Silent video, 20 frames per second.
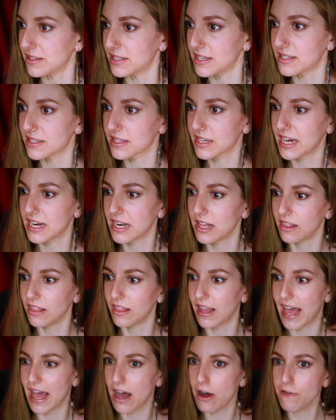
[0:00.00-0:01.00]
This can
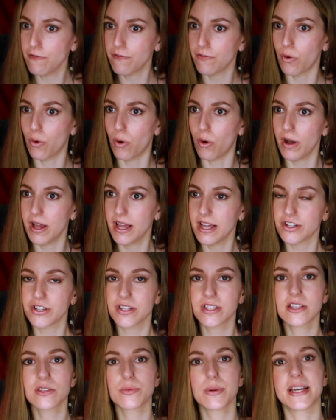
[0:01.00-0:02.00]
allow for,
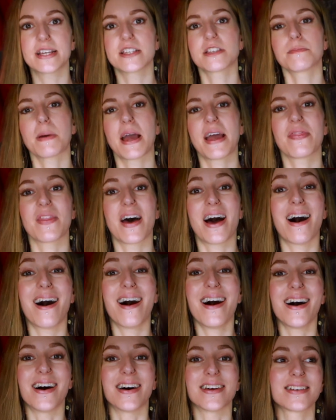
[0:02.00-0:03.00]
just as we expand the
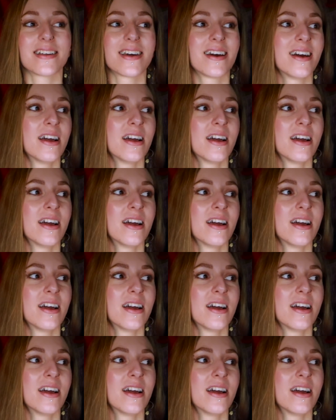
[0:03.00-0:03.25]
heart,